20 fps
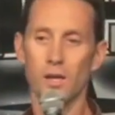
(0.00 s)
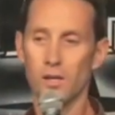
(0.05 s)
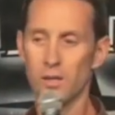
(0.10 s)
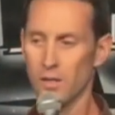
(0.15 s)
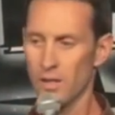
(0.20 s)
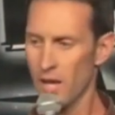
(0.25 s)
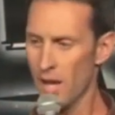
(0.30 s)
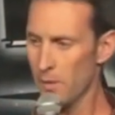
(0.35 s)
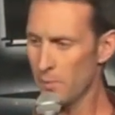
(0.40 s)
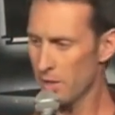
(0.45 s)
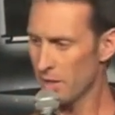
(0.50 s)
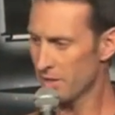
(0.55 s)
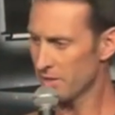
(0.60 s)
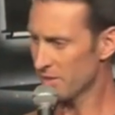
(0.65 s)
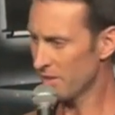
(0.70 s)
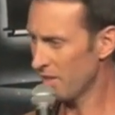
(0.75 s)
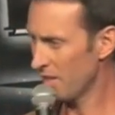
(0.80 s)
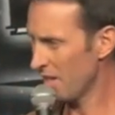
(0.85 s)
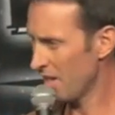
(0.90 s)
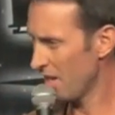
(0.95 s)
Camping
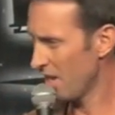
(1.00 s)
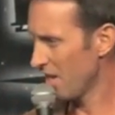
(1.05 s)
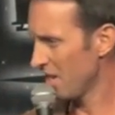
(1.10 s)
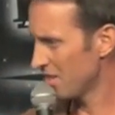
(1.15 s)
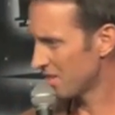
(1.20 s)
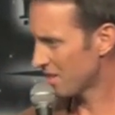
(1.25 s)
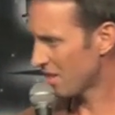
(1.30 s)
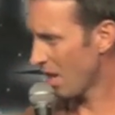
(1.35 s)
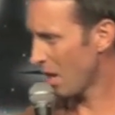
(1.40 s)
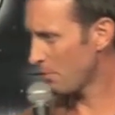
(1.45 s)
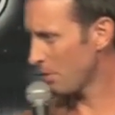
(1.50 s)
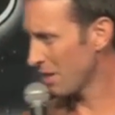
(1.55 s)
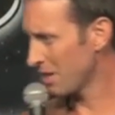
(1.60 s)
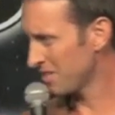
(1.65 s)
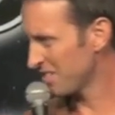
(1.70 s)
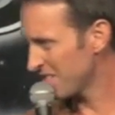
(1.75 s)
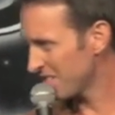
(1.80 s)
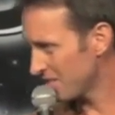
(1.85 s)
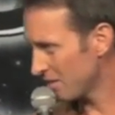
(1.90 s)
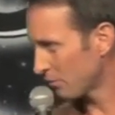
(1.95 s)
is
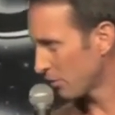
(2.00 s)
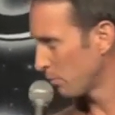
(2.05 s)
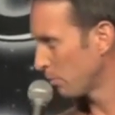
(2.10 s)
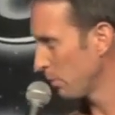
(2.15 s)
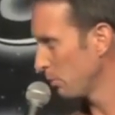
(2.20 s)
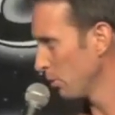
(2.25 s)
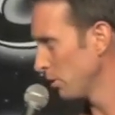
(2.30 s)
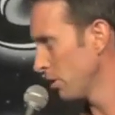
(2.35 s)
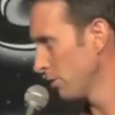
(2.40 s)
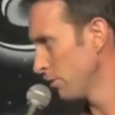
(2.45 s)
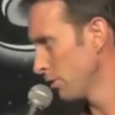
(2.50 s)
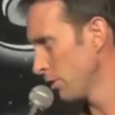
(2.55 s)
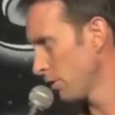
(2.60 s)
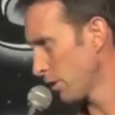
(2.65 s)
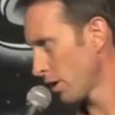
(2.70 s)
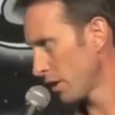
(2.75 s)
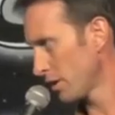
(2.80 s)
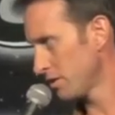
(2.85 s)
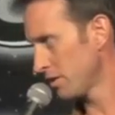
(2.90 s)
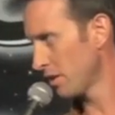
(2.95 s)
easy for people who live in New
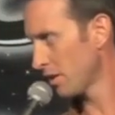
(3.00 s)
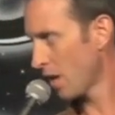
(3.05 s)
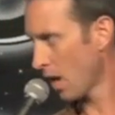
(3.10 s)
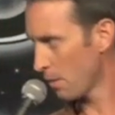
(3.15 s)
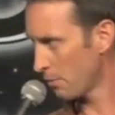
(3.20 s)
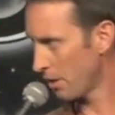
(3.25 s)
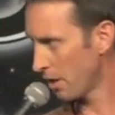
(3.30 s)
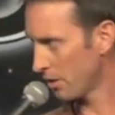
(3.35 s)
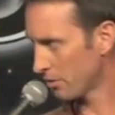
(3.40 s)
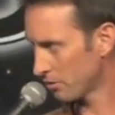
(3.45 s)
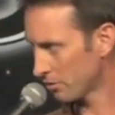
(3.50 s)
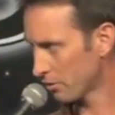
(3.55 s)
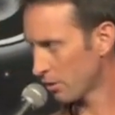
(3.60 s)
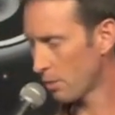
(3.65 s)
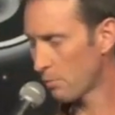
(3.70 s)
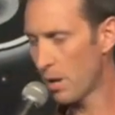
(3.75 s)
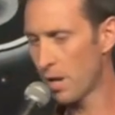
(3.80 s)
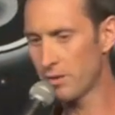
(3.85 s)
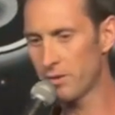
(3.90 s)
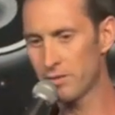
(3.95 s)
York because the accommodations are
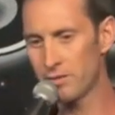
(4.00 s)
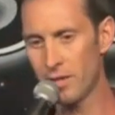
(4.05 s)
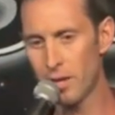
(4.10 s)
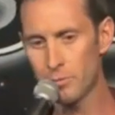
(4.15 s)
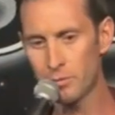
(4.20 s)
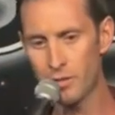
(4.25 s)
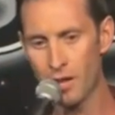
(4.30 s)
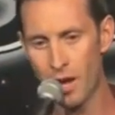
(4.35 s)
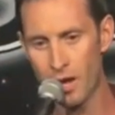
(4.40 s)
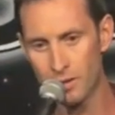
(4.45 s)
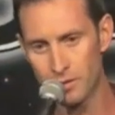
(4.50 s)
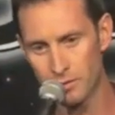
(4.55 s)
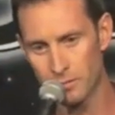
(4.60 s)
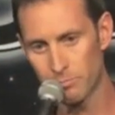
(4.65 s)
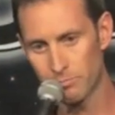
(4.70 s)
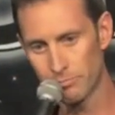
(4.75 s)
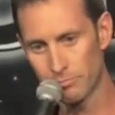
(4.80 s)
about the same size.